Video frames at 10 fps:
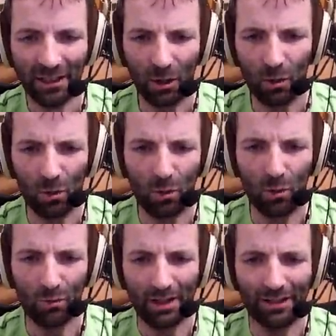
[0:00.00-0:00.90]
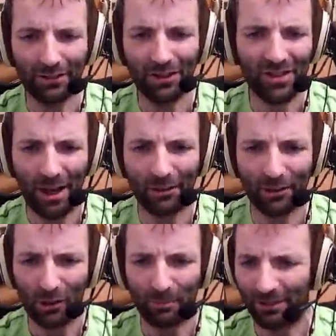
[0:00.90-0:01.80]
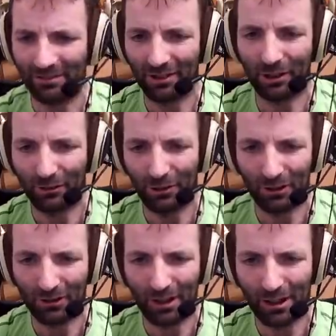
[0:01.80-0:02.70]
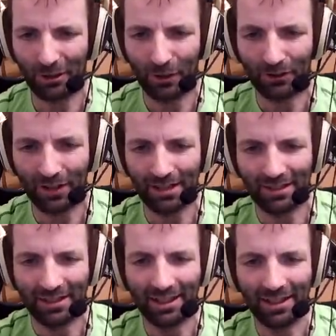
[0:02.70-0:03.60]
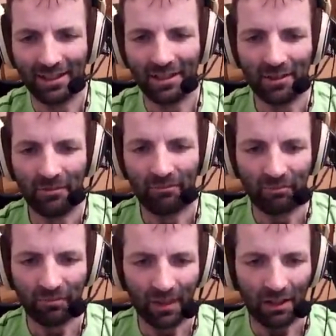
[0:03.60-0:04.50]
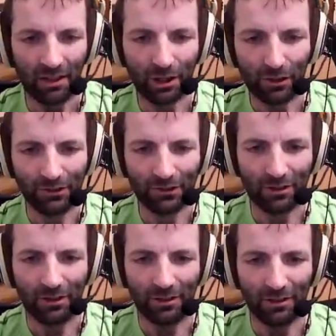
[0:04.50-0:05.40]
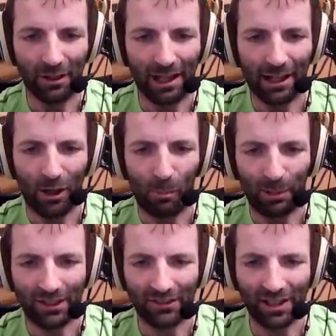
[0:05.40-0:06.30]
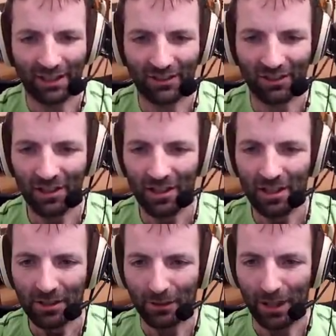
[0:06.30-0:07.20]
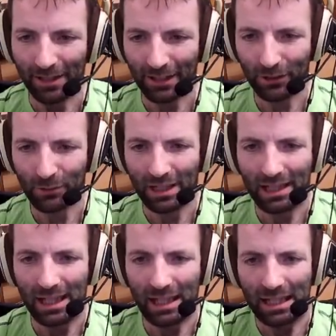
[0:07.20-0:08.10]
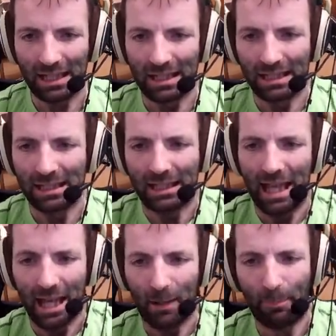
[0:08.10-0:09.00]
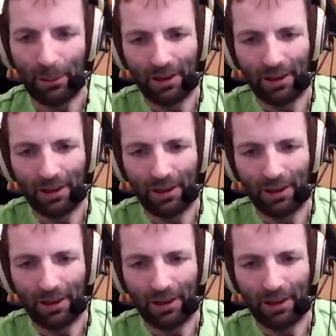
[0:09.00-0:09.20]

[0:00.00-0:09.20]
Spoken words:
Oh, it doesn't sound good, but you just gotta trust it. Trust the Lego plastics. So now let's do a lap.